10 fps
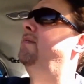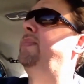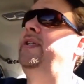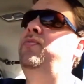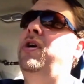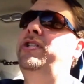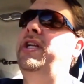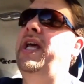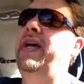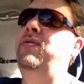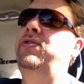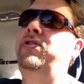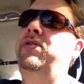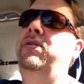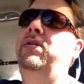Please watch your language.
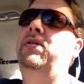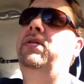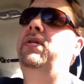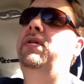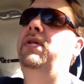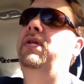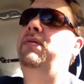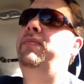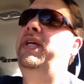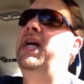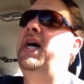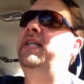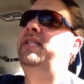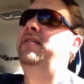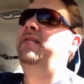Be
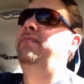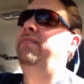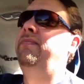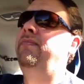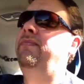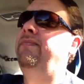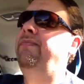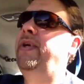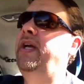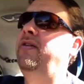nice. Be